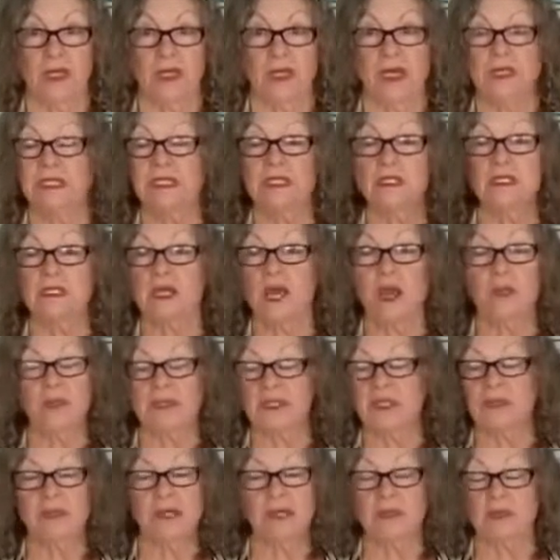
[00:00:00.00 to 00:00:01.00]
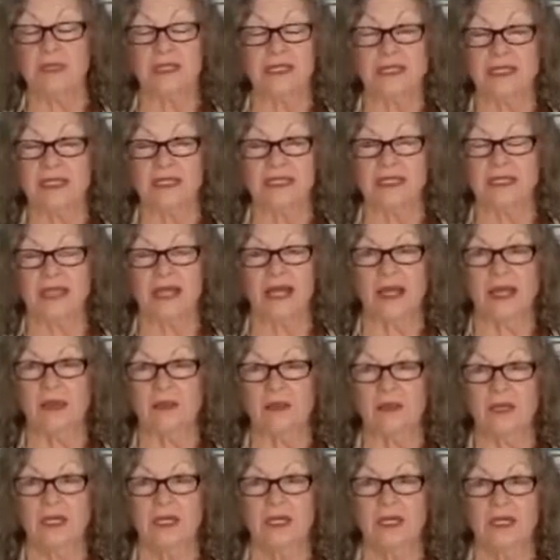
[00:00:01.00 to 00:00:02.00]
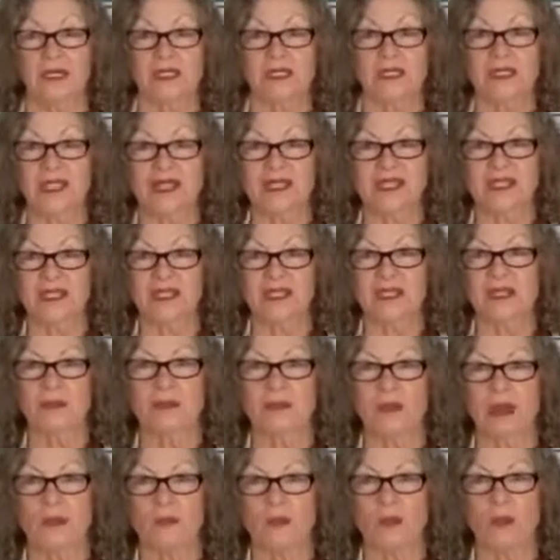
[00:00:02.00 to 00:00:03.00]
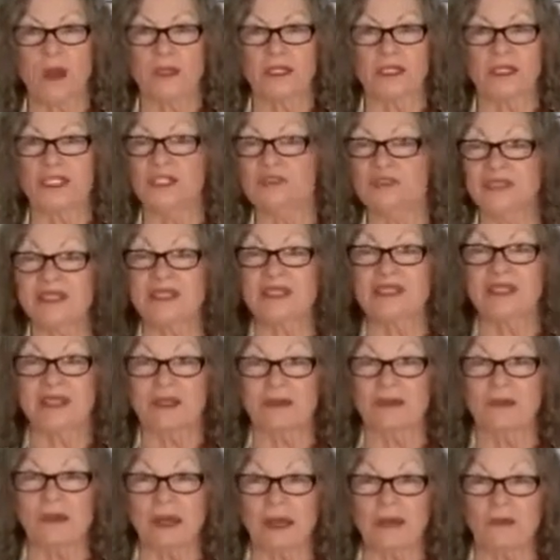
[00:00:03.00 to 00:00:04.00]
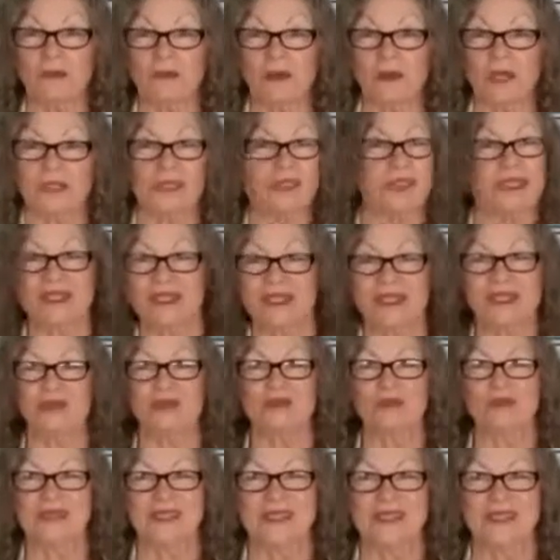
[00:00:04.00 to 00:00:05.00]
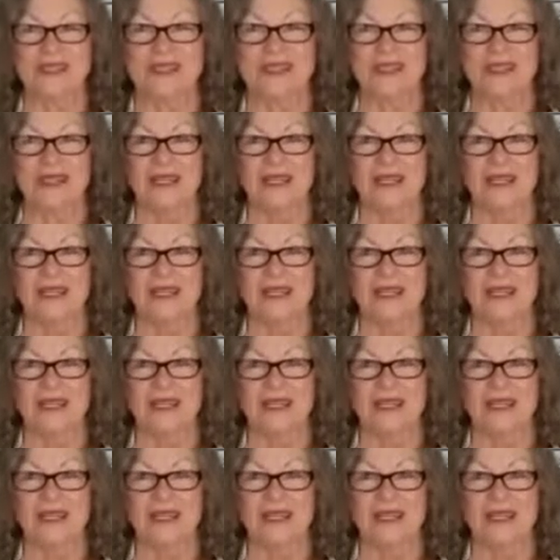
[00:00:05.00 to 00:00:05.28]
And it's not when the baby takes a nap, because that's not on my watch. And if it's not on my watch, it's not real.